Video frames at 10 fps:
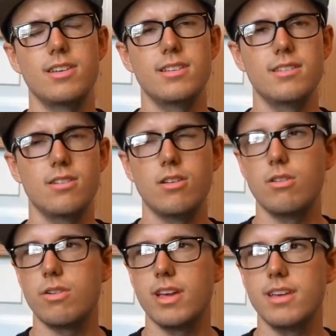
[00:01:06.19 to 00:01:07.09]
And
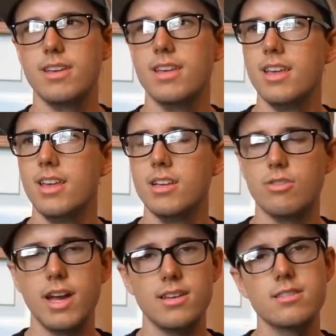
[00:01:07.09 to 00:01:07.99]
okay,
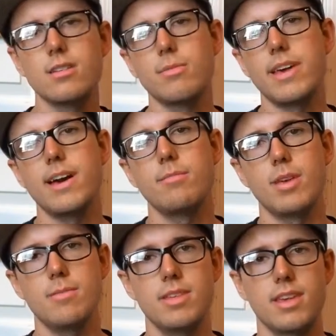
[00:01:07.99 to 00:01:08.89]
granted, some of that
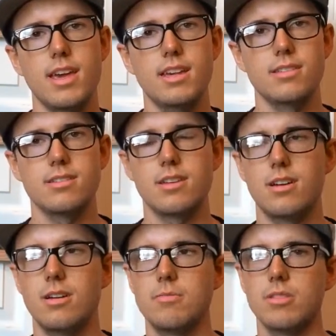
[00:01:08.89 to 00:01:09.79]
may be the case.
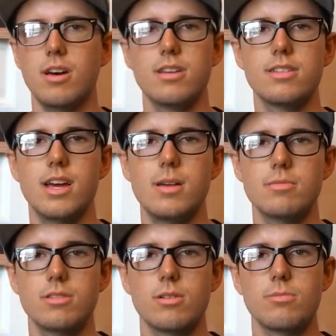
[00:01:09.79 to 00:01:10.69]
A lot of the
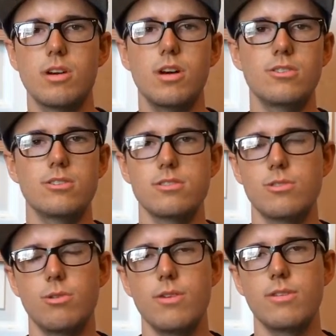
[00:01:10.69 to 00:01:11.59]
times the
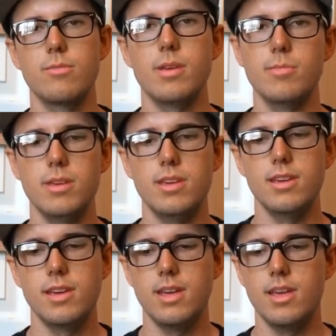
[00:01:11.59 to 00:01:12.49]
dermatologist or whoever it may
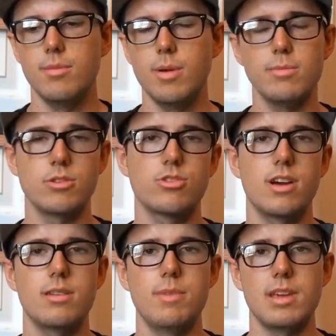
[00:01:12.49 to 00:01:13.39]
be, maybe just
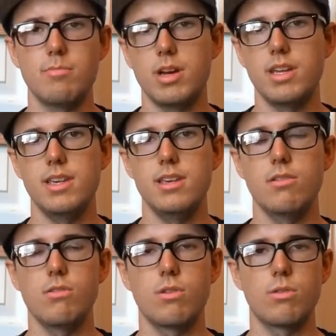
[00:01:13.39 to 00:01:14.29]
trying to make
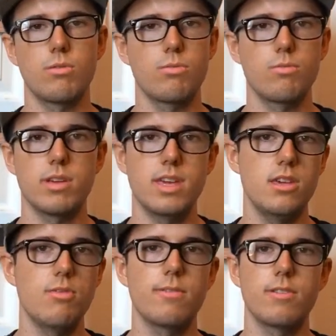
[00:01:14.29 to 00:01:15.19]
money or get
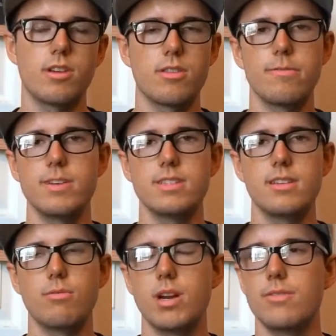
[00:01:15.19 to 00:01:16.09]
you in for another
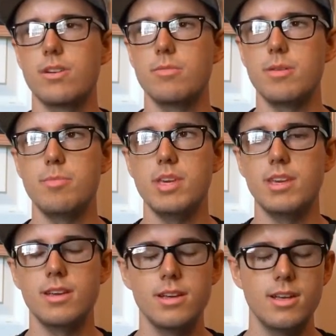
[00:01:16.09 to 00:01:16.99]
visit, whatever it may
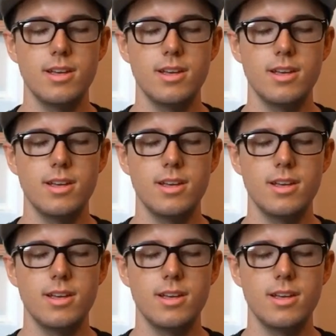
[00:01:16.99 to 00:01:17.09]
be.